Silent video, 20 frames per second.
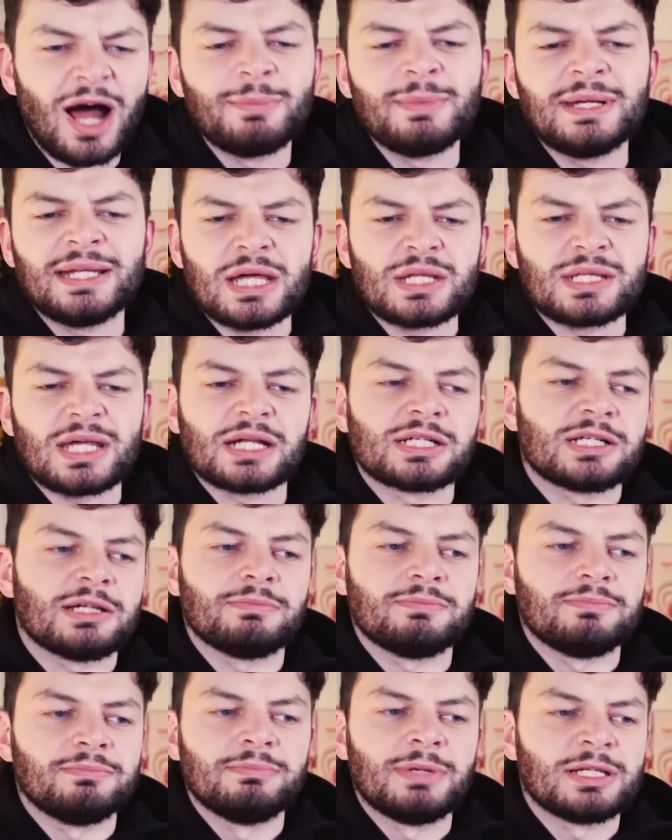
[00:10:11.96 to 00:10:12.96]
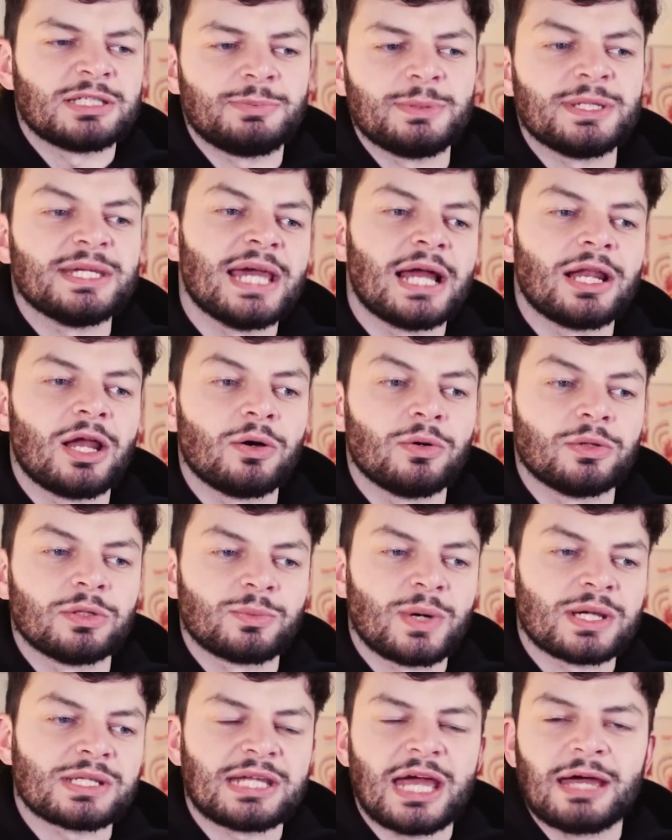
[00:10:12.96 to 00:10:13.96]
I mean, it's actually meant to be yellow on the
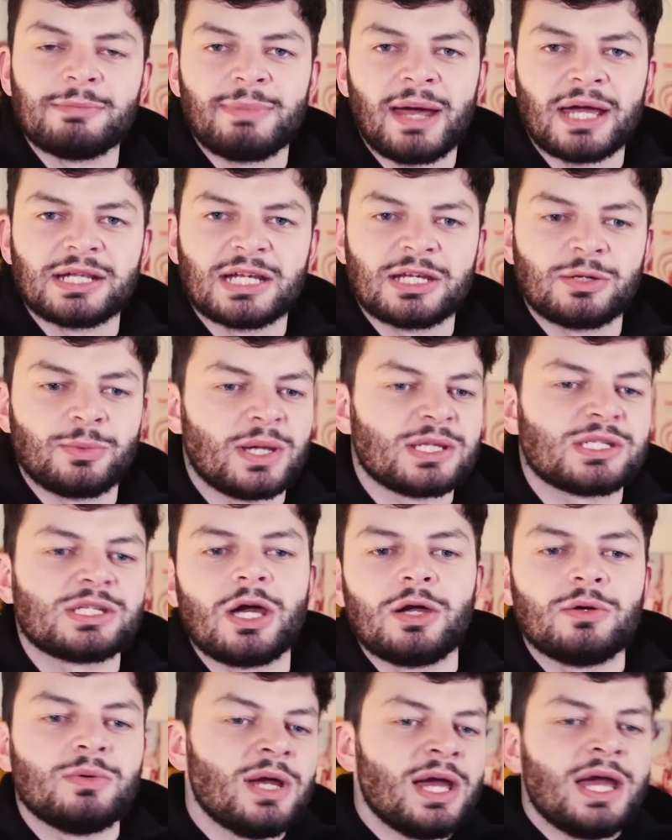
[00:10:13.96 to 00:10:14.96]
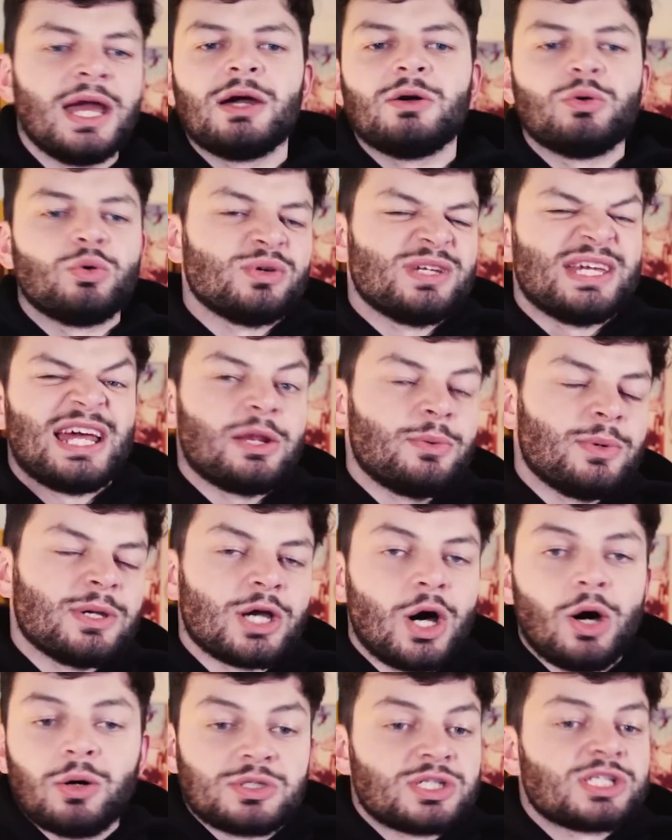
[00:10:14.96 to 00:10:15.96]
West Ham badge anyway, so, or yellowy
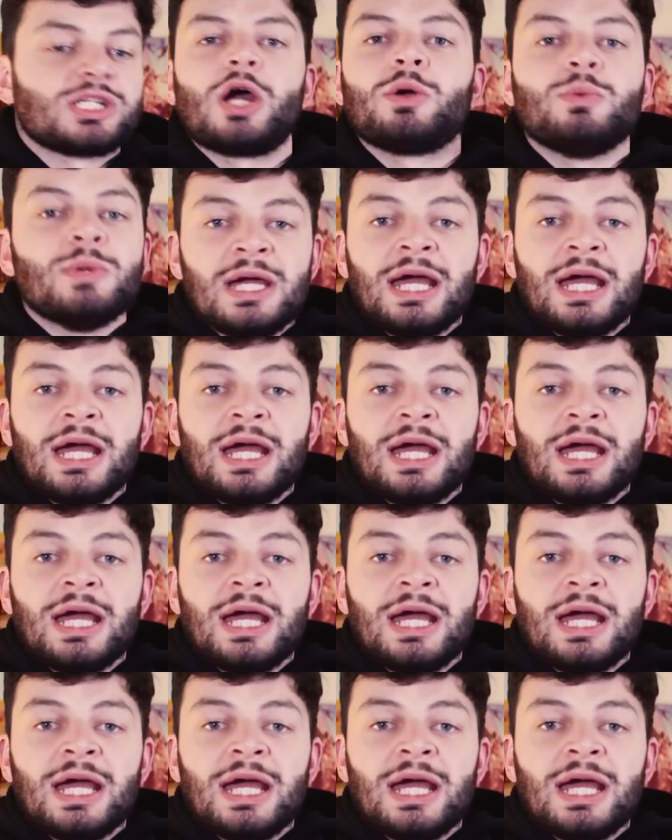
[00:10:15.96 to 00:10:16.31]
gold, so